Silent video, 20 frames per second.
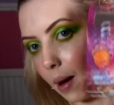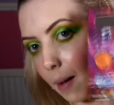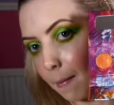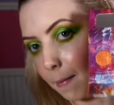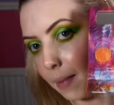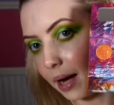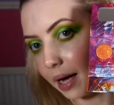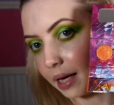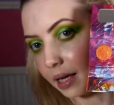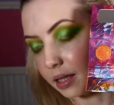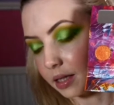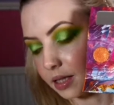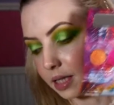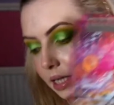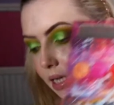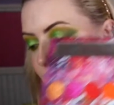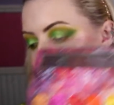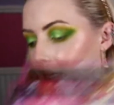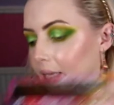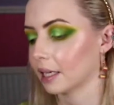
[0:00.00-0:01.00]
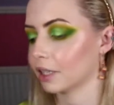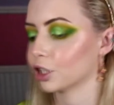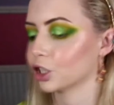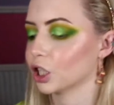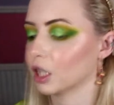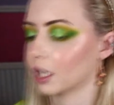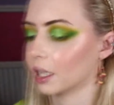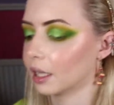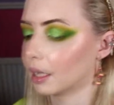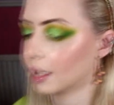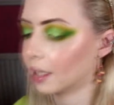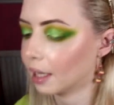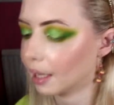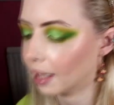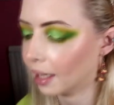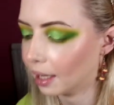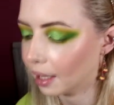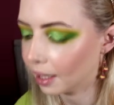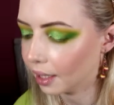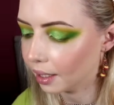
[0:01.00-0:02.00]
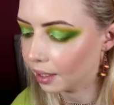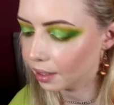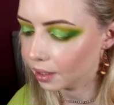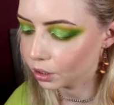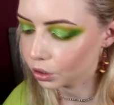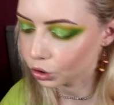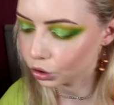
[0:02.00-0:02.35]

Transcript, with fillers: go back into Glitch again